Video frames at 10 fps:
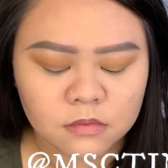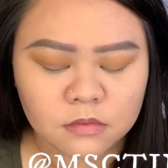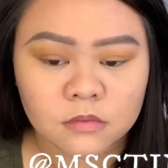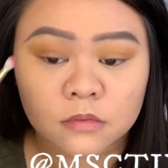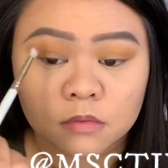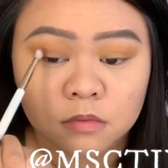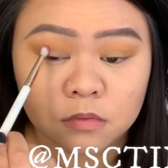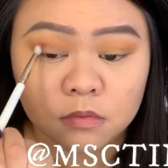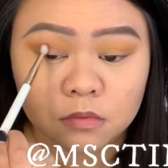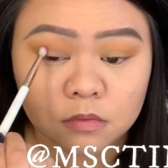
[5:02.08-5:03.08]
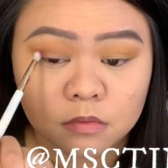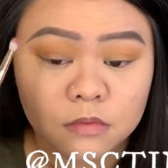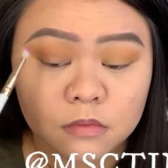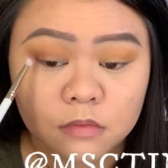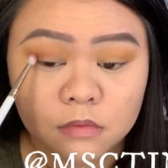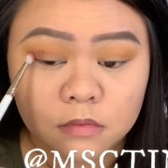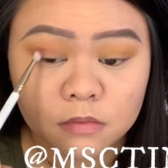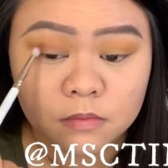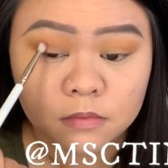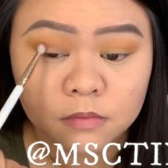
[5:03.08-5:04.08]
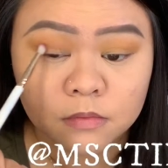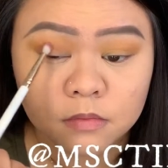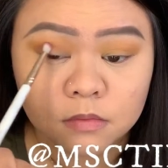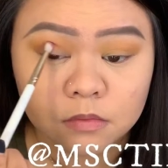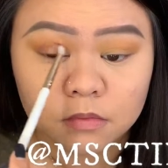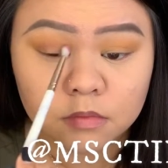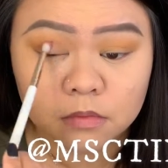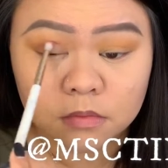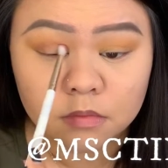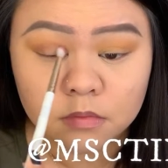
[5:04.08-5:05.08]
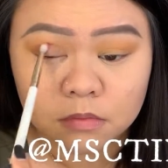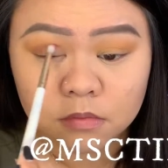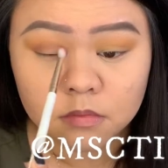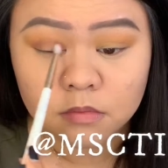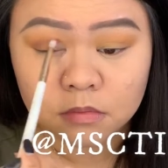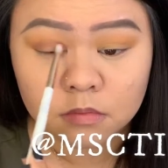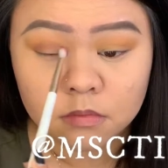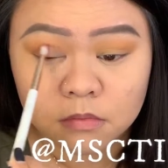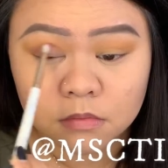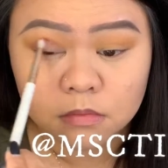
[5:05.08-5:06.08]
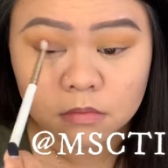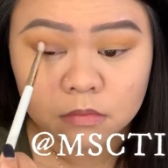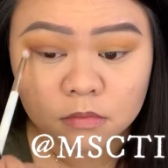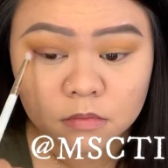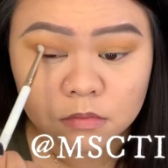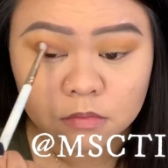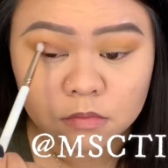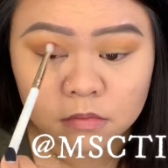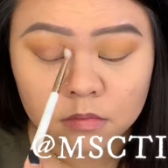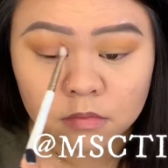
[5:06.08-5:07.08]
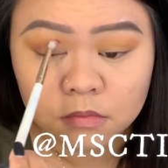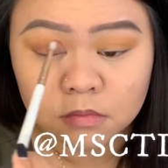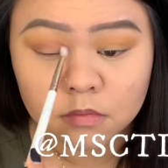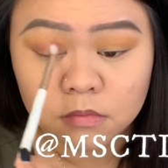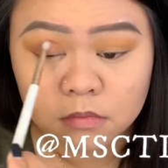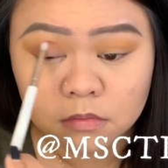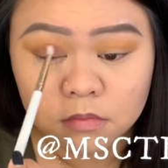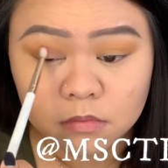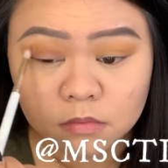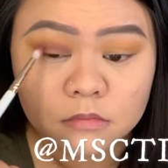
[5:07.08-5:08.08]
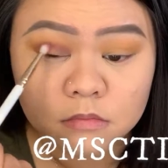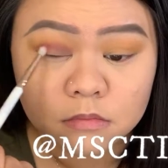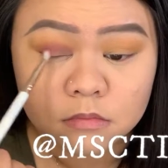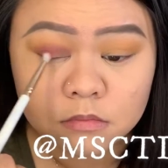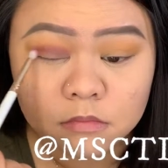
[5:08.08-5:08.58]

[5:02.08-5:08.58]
(silence)